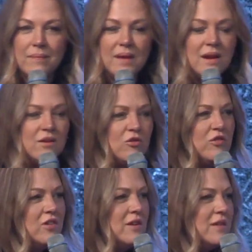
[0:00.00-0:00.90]
Isn't it
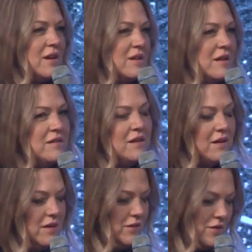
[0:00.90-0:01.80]
interesting that it does
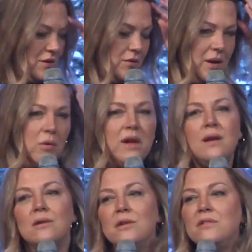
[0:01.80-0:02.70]
say this, though? They were
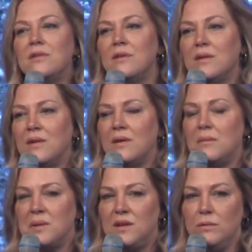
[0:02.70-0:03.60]
healed,
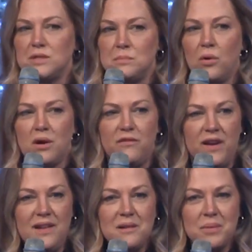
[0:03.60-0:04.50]
but there was more
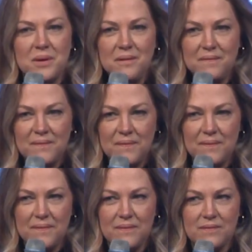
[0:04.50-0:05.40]
available.
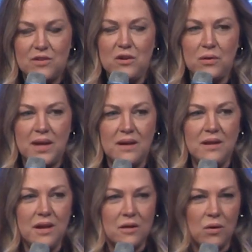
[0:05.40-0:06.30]
Do you know
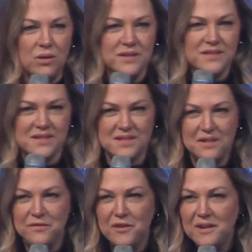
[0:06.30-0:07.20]
healing and wholeness is
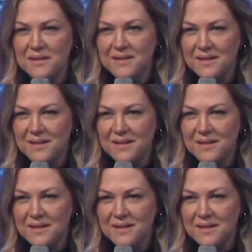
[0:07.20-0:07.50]
different?